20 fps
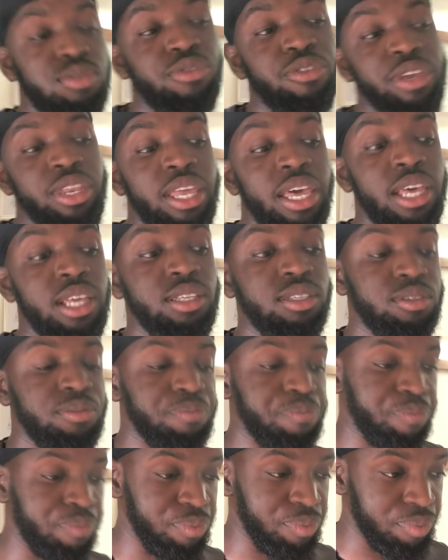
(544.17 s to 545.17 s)
three days.
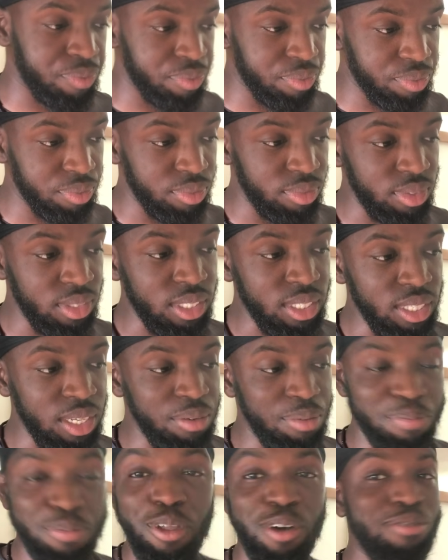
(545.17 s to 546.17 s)

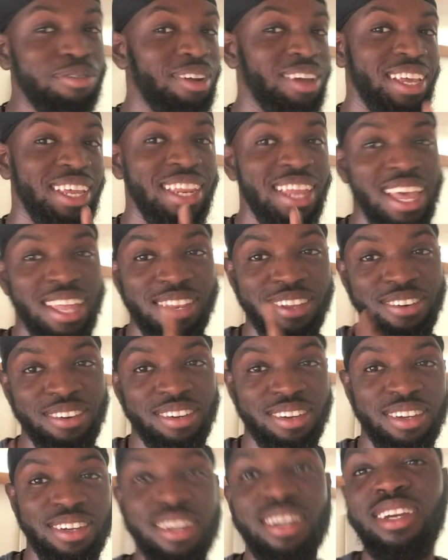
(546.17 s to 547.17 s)
Not vlogging that though.
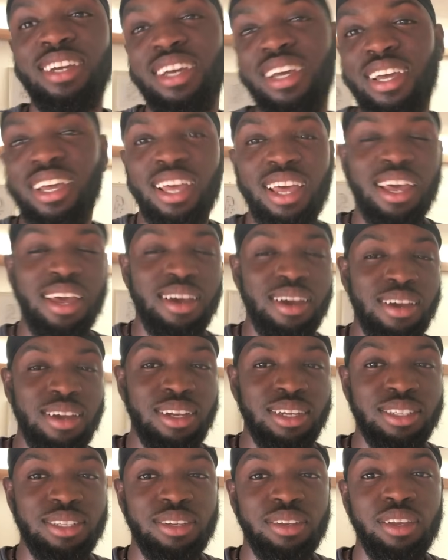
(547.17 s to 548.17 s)

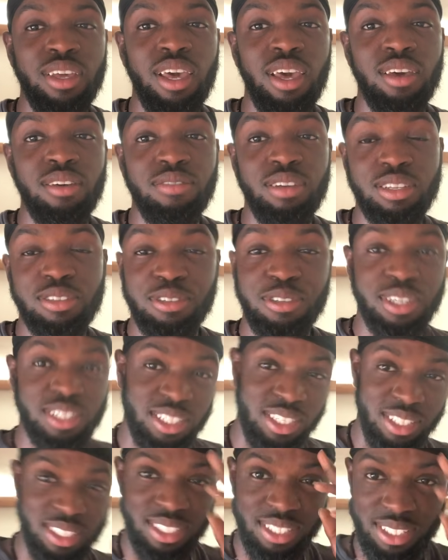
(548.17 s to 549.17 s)
So yeah, thanks for
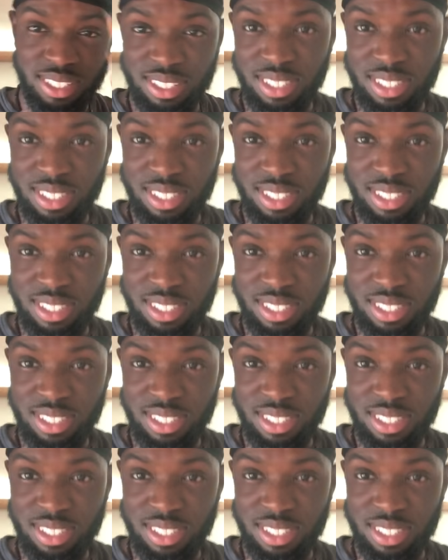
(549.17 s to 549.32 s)
watching.